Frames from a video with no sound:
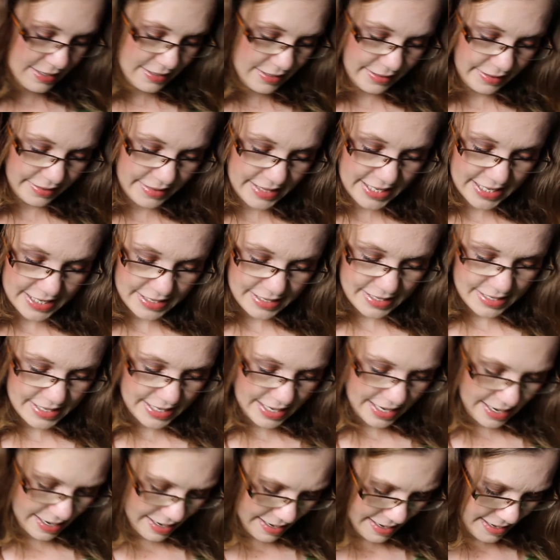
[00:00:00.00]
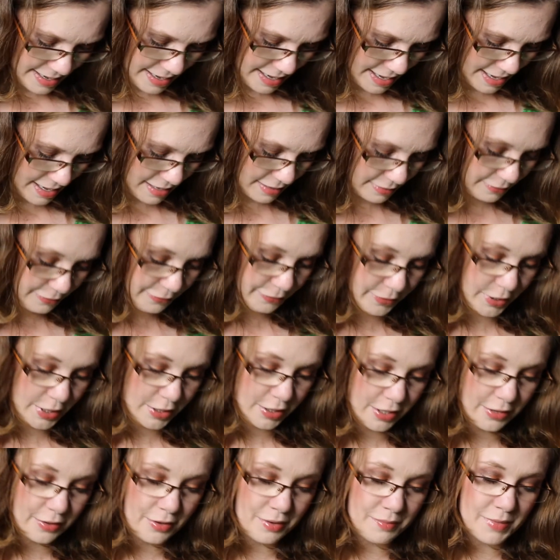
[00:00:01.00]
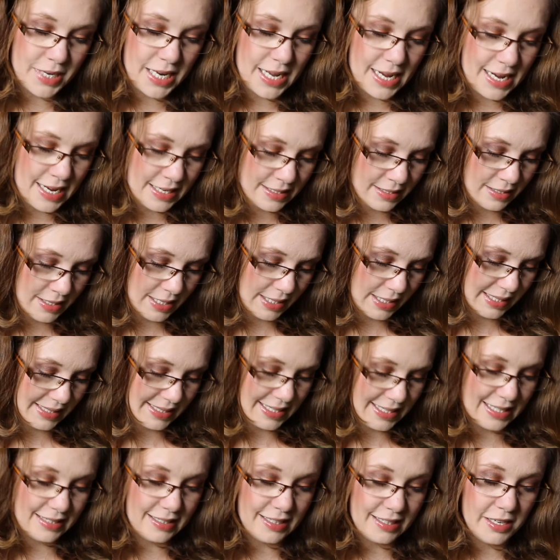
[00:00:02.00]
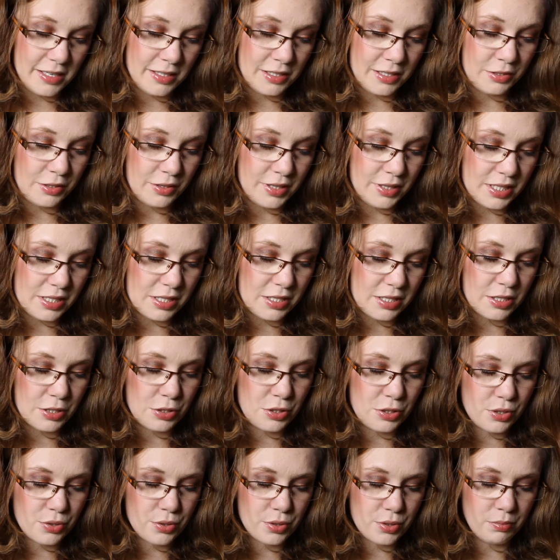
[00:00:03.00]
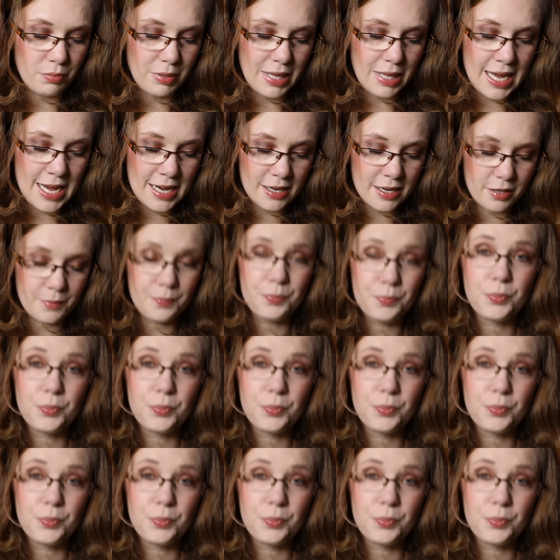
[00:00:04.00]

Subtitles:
Then I have another Manhattan Exact Eyeliner. This is in True Black.